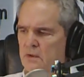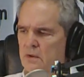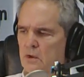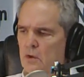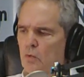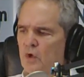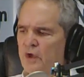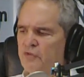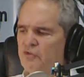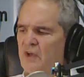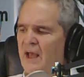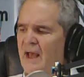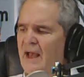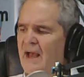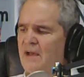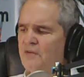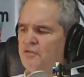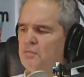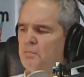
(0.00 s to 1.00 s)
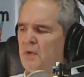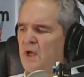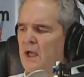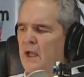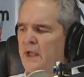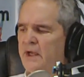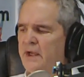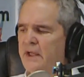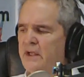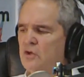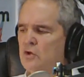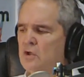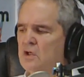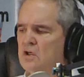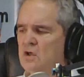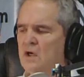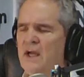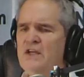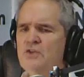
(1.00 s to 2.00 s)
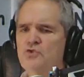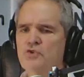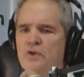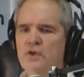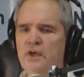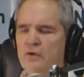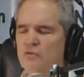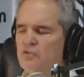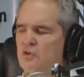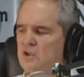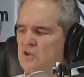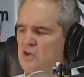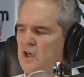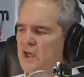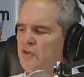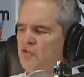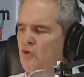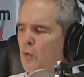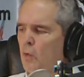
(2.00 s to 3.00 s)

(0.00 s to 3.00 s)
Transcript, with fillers: who was asked by an incredulous Chris